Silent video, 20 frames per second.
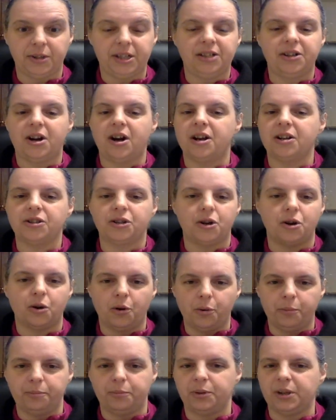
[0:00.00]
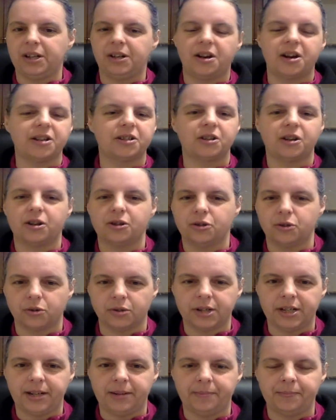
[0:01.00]
We lost hope, we lost our
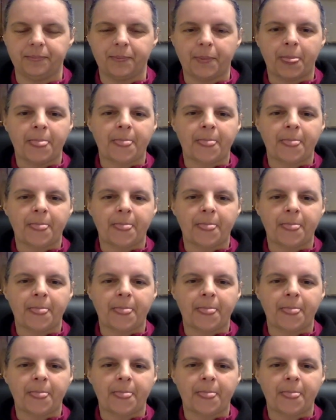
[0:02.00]
dream,